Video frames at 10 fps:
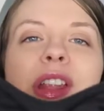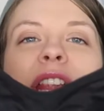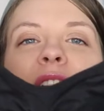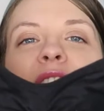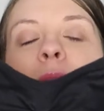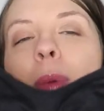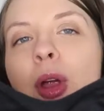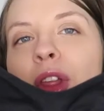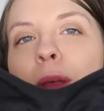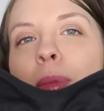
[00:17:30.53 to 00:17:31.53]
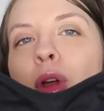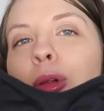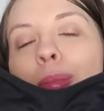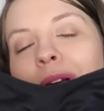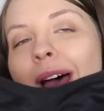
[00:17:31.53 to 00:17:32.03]
is like the birthing
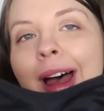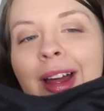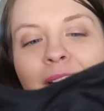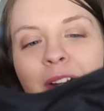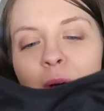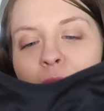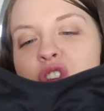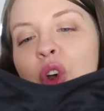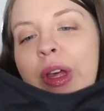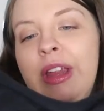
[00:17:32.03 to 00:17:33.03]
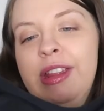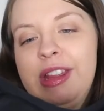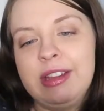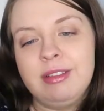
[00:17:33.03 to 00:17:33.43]
pool bra of choice.